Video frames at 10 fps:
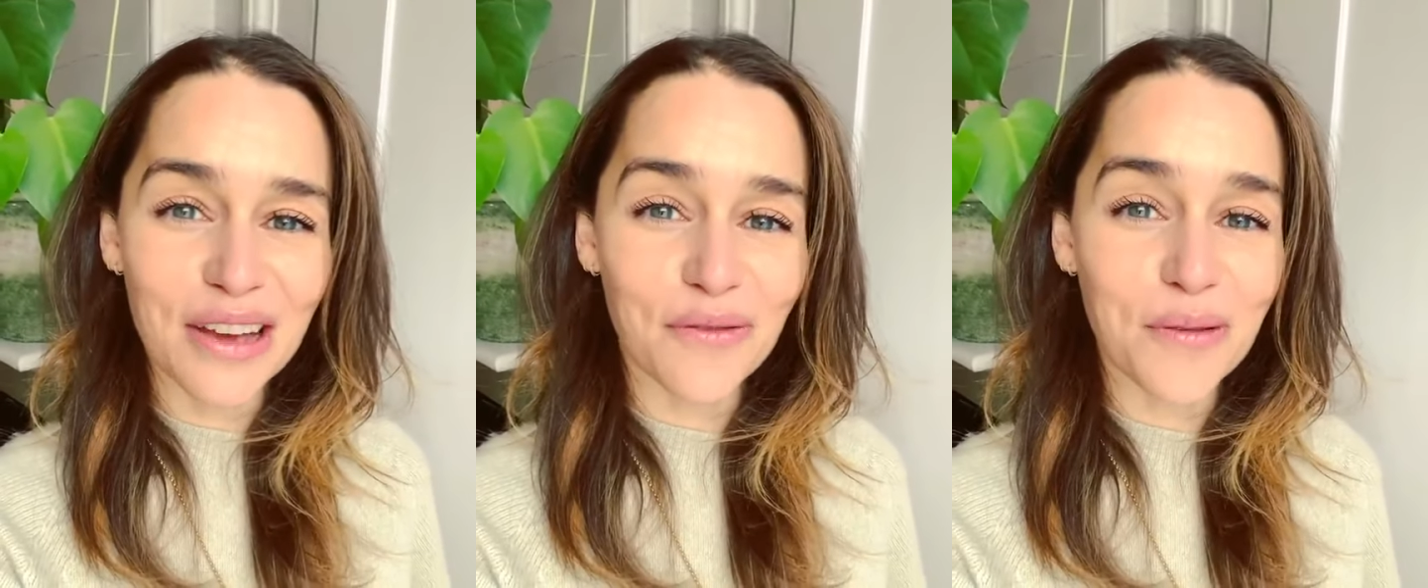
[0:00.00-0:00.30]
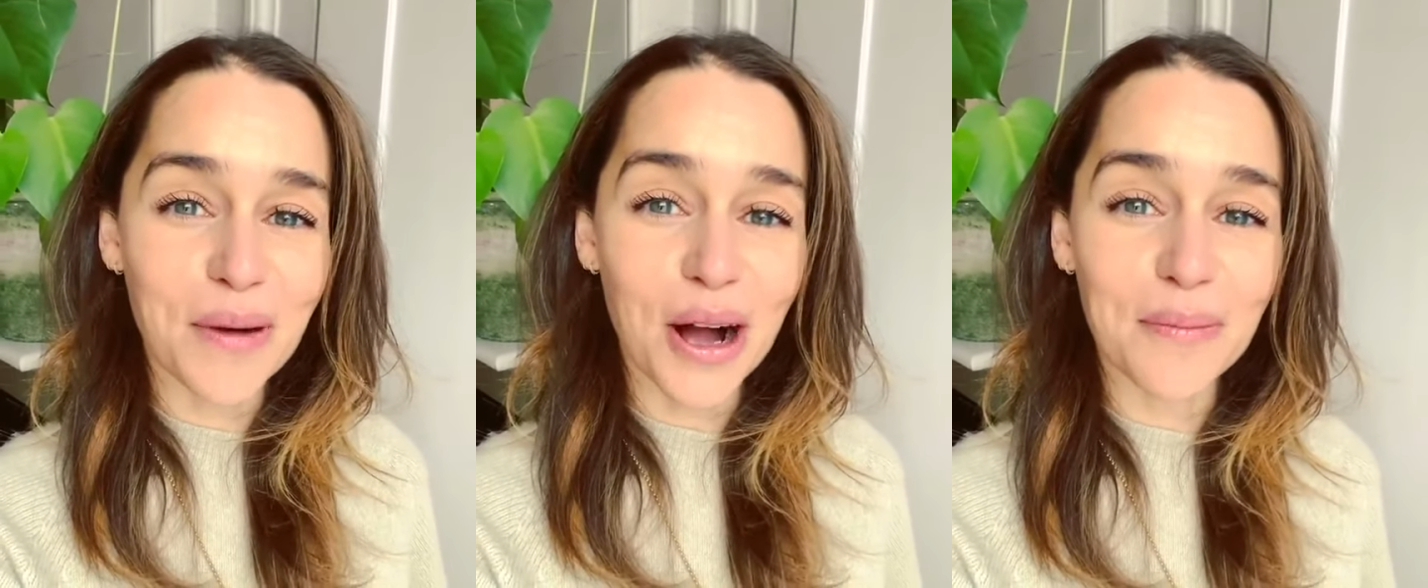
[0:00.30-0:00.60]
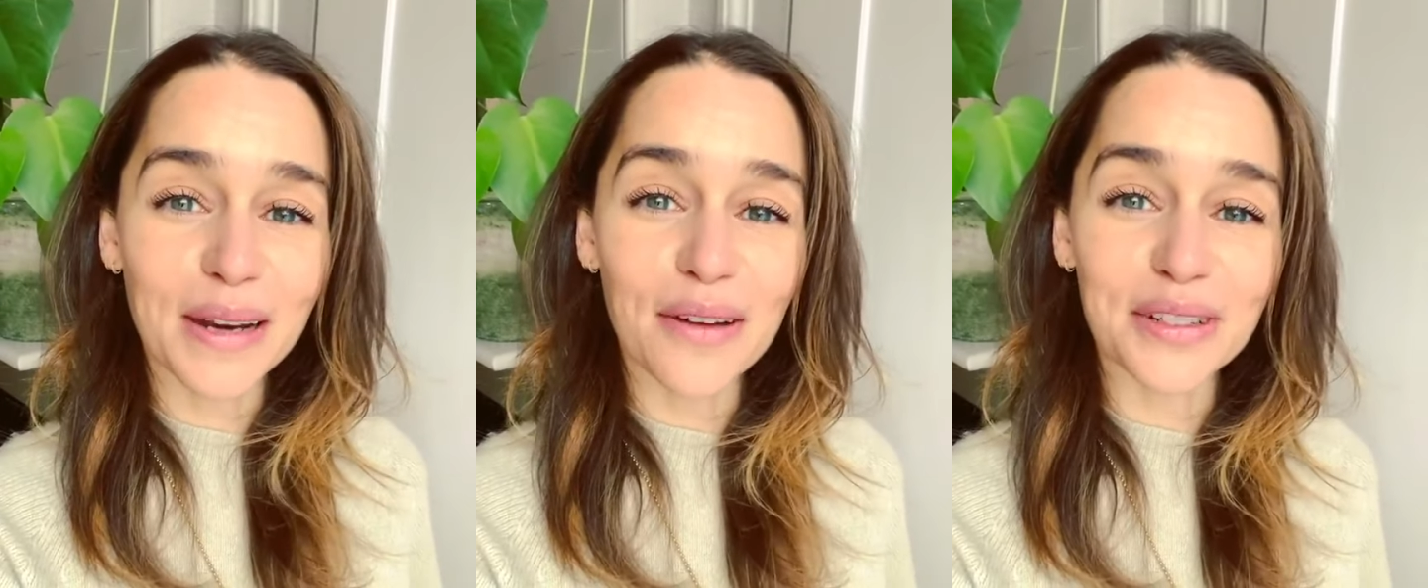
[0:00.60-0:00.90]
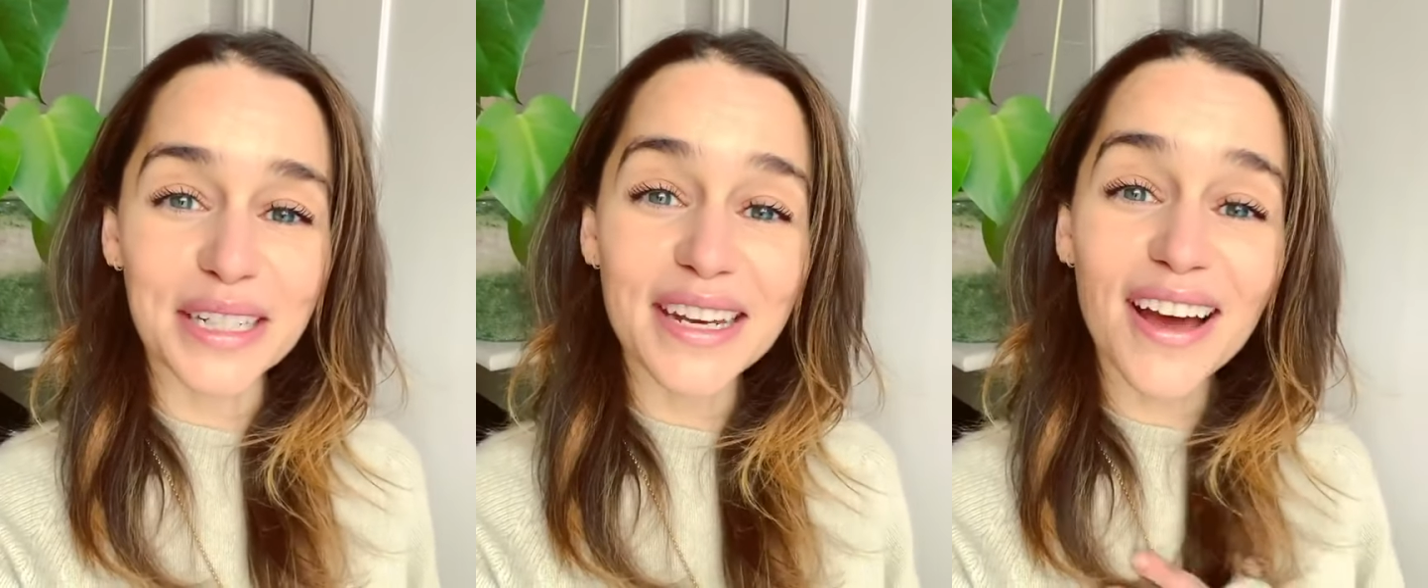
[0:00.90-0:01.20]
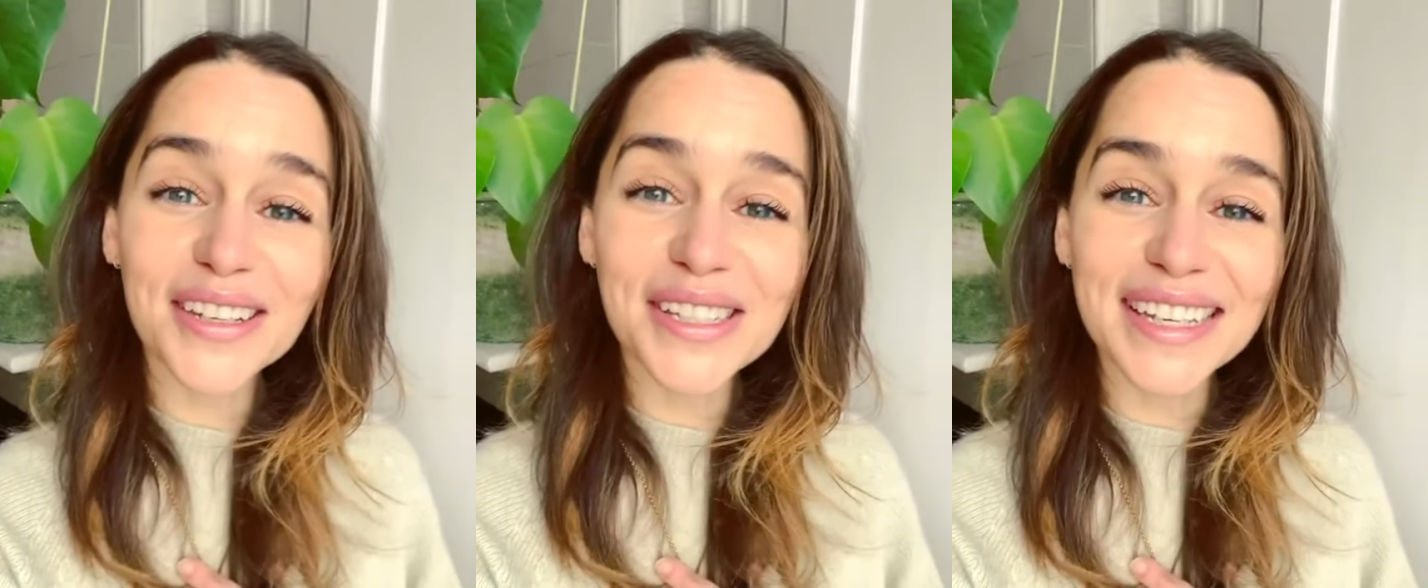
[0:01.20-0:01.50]
from our beloved
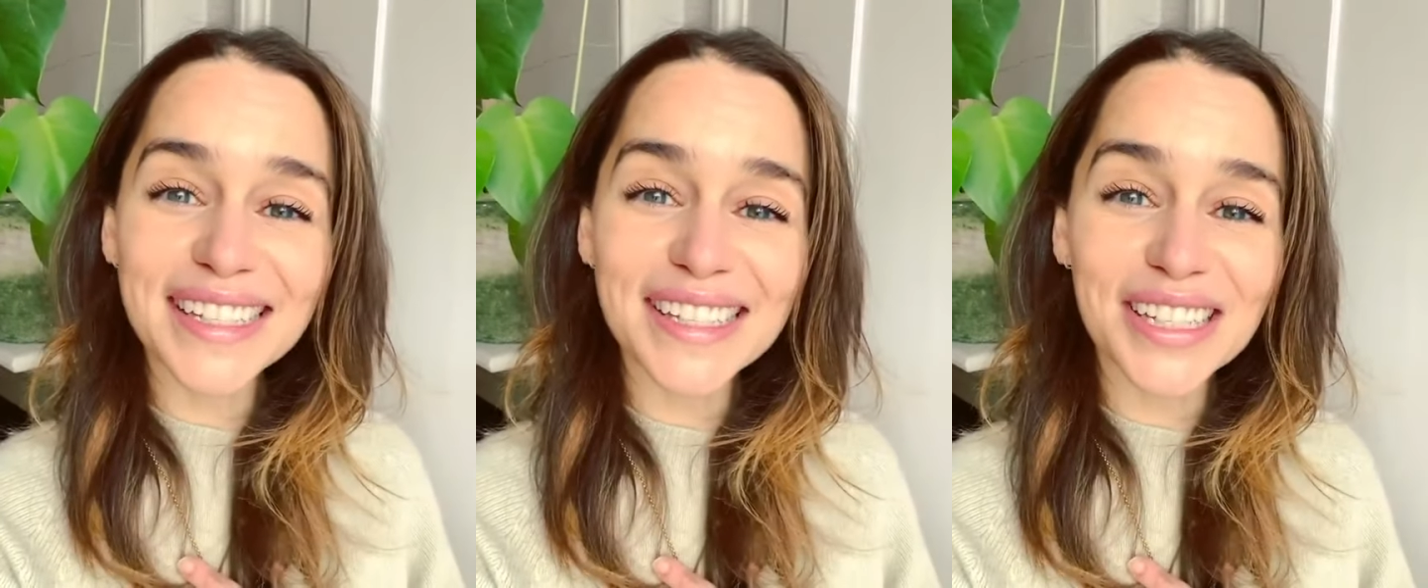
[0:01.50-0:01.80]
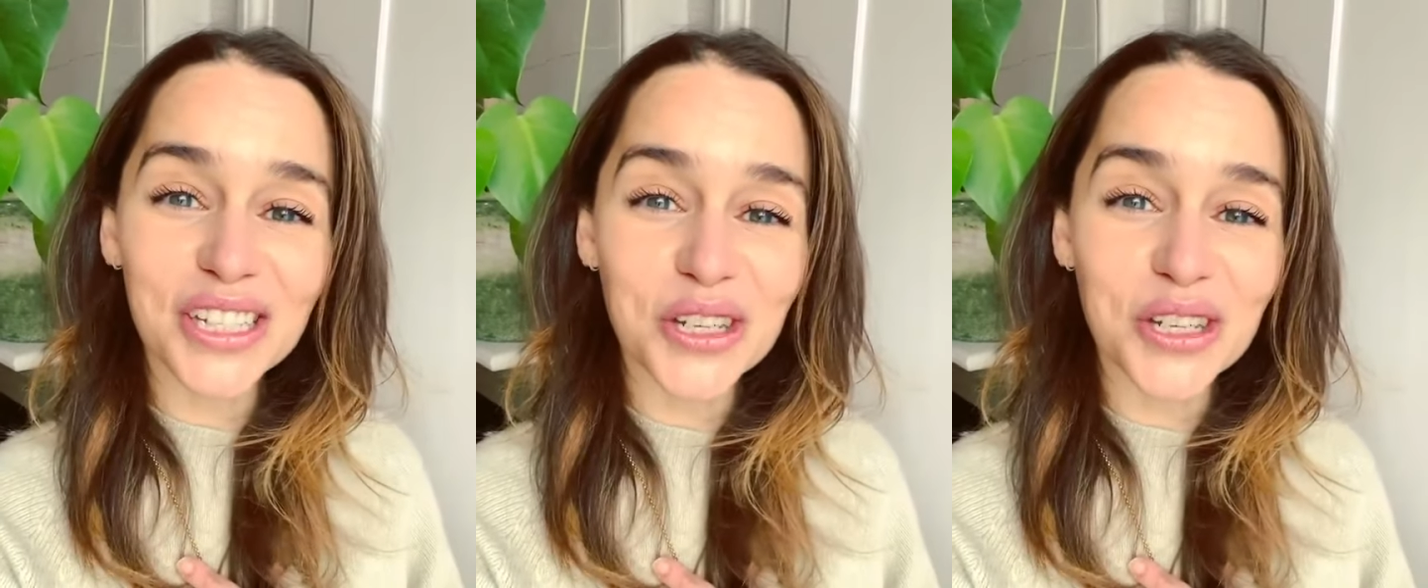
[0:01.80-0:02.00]
nurses